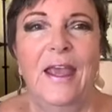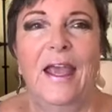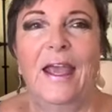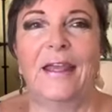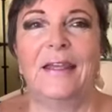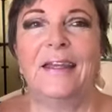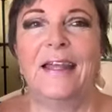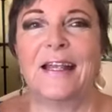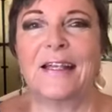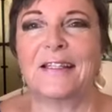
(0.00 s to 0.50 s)

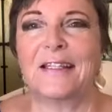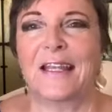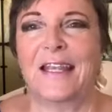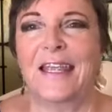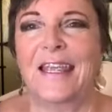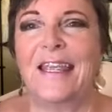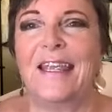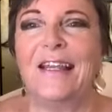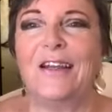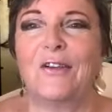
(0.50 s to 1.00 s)
And as a
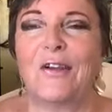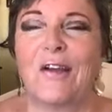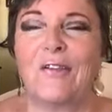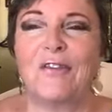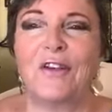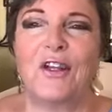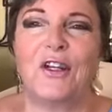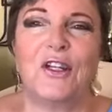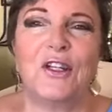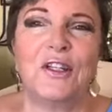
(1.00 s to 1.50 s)
healer, I've
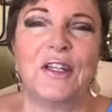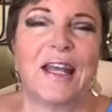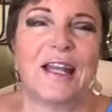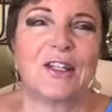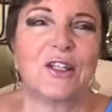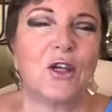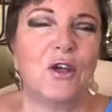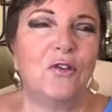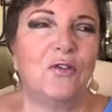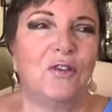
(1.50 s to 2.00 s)
learned
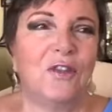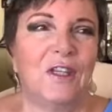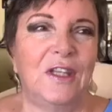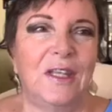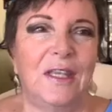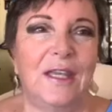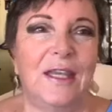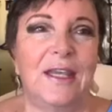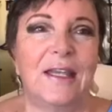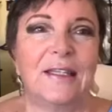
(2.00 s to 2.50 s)
that over the
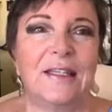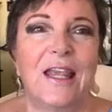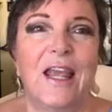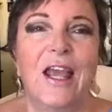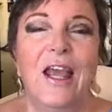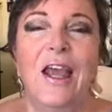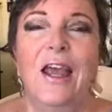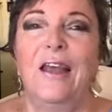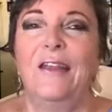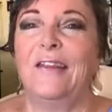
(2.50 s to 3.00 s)
years.
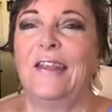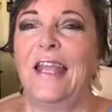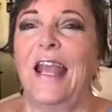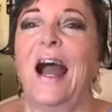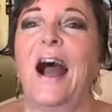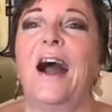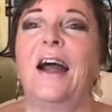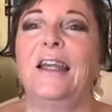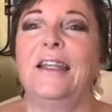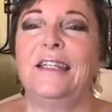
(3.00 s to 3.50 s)
The
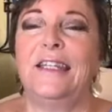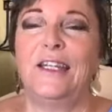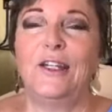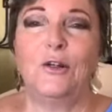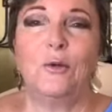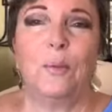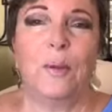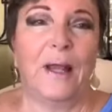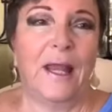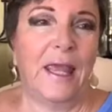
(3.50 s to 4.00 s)

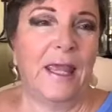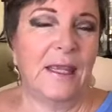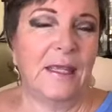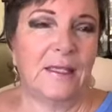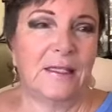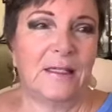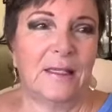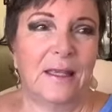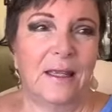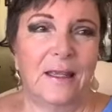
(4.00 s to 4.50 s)
ideal
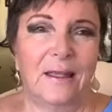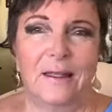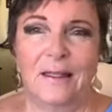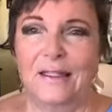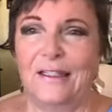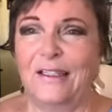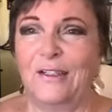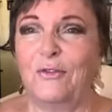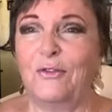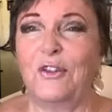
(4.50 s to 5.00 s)
place
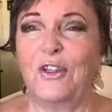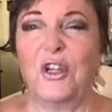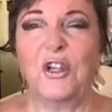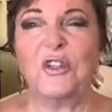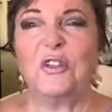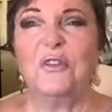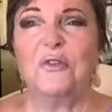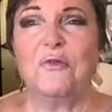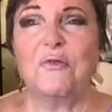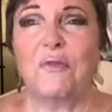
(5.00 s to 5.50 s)

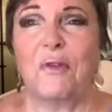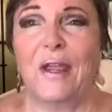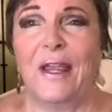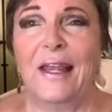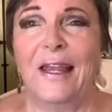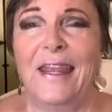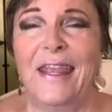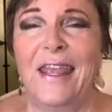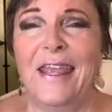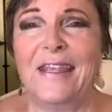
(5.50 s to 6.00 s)
doesn't
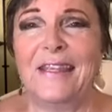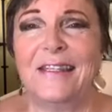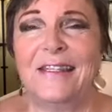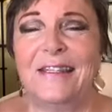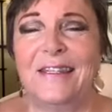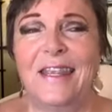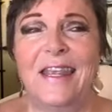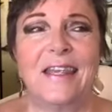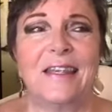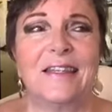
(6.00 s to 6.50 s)
really
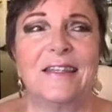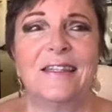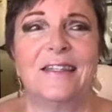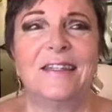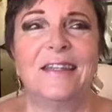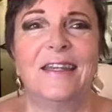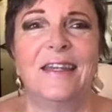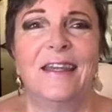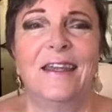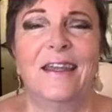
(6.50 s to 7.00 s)

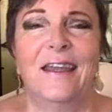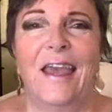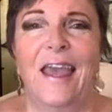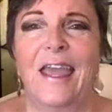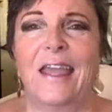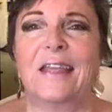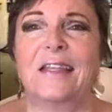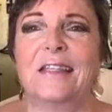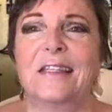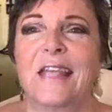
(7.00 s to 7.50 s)
exist
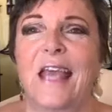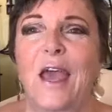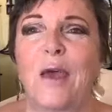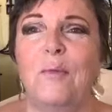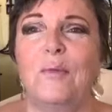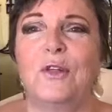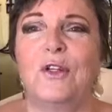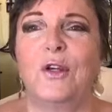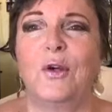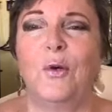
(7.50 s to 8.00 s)

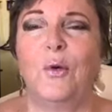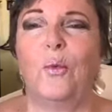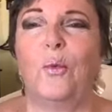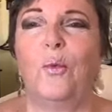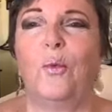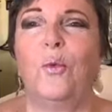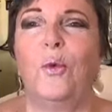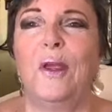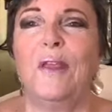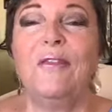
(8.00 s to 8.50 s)
except
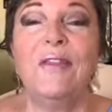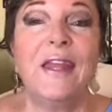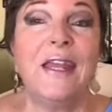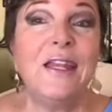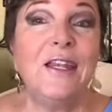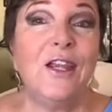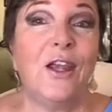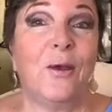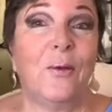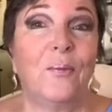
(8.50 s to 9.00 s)
within
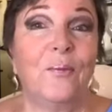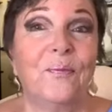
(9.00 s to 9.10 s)
you.